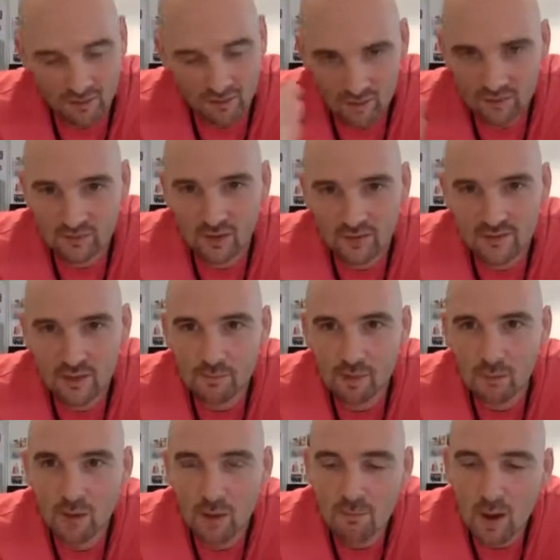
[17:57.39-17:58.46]
as I said
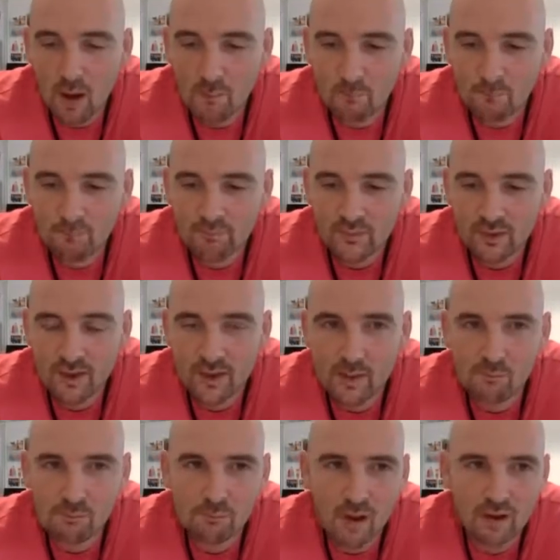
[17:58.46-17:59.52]
about my mum,
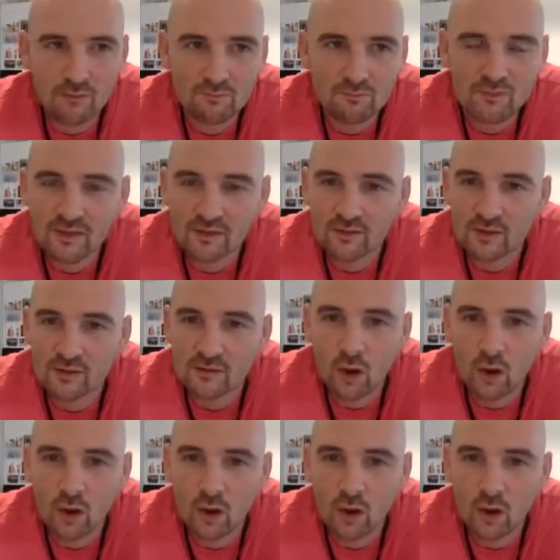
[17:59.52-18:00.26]
might think that it's quite